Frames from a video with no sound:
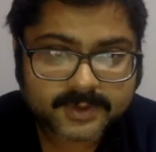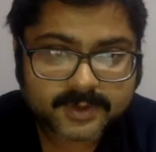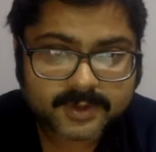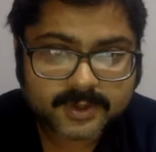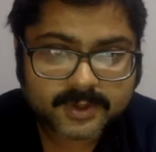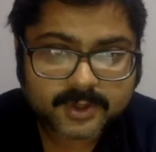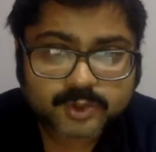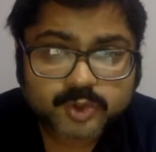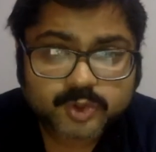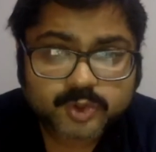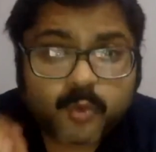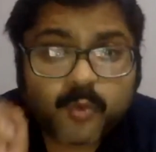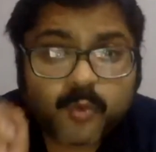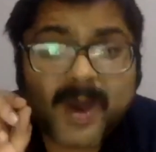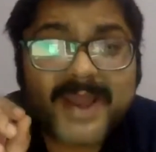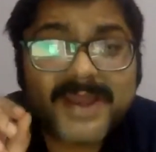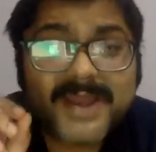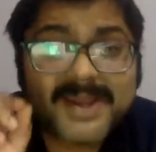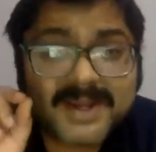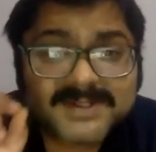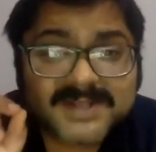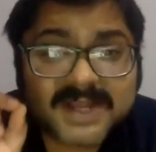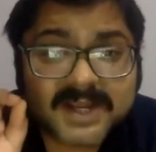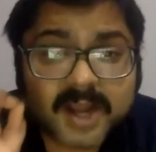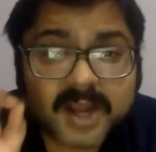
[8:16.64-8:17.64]
So why
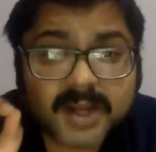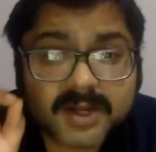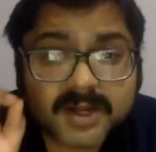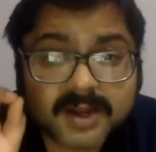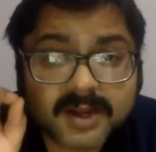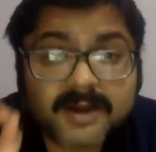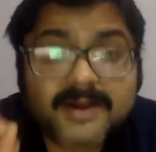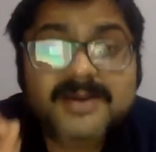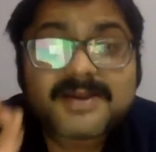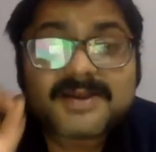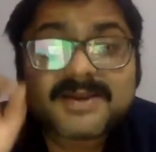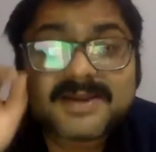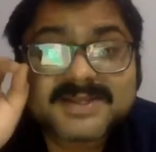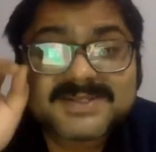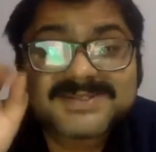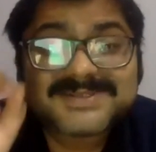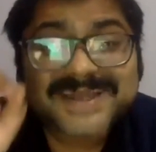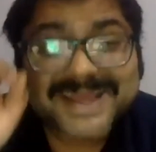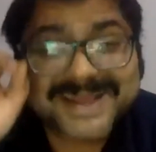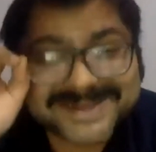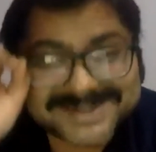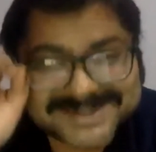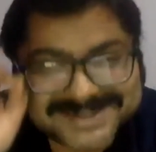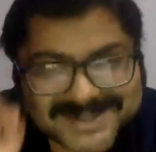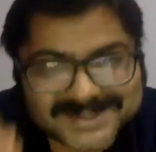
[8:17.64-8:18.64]
does a concurrent list
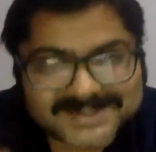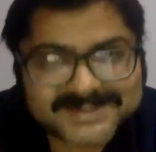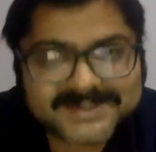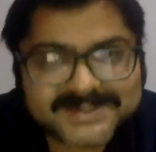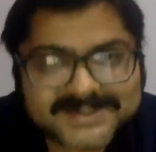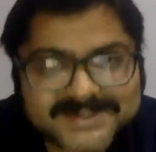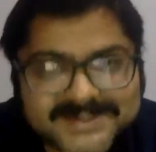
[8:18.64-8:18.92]
exist in